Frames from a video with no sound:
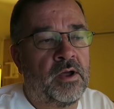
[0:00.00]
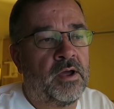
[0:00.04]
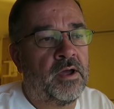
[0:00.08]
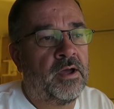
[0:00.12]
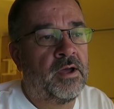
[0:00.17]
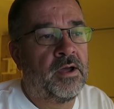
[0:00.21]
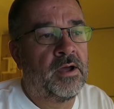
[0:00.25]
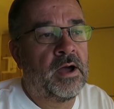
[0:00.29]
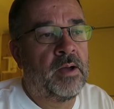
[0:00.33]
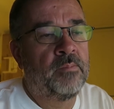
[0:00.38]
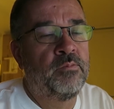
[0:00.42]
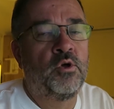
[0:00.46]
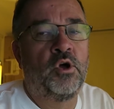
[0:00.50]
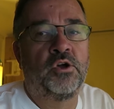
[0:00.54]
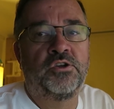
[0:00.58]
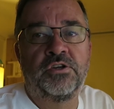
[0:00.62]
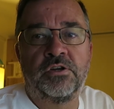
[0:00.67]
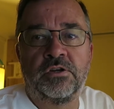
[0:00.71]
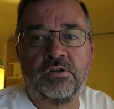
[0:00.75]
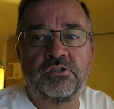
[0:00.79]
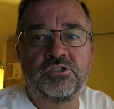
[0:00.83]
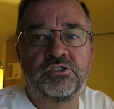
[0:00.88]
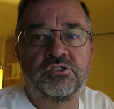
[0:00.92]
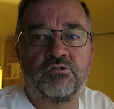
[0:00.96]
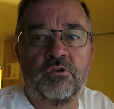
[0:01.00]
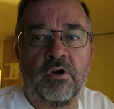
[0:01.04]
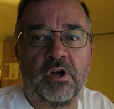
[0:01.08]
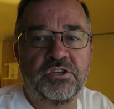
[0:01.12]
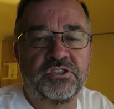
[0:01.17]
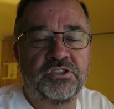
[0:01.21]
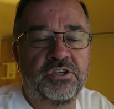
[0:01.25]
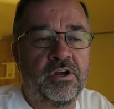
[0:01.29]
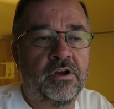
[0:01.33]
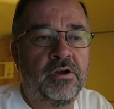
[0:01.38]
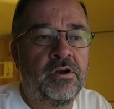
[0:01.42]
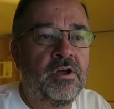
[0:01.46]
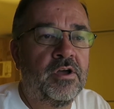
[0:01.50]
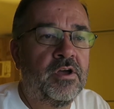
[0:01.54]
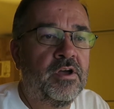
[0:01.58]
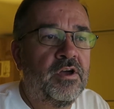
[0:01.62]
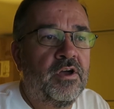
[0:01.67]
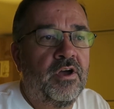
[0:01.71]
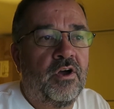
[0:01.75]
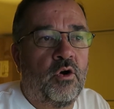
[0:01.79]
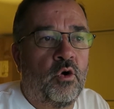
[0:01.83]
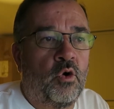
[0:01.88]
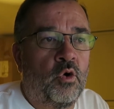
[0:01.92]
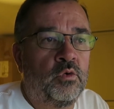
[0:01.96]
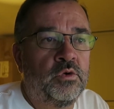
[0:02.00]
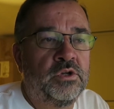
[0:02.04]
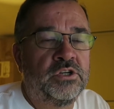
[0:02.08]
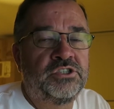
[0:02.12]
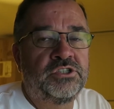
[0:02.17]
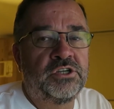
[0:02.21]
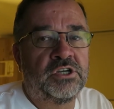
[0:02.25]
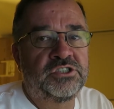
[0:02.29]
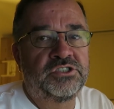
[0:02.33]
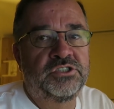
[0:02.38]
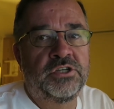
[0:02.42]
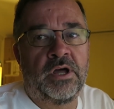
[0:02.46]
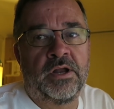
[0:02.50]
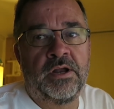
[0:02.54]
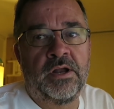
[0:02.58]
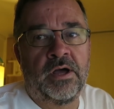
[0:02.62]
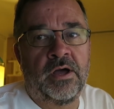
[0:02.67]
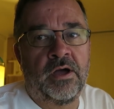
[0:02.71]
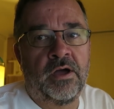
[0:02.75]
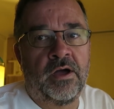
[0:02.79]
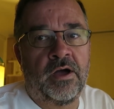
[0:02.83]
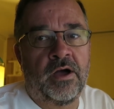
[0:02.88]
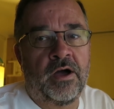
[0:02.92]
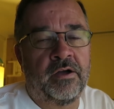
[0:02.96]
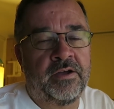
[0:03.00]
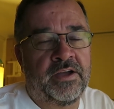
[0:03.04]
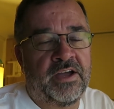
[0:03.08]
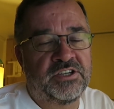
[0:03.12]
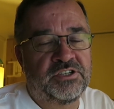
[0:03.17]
I'm not an instructor, only just done I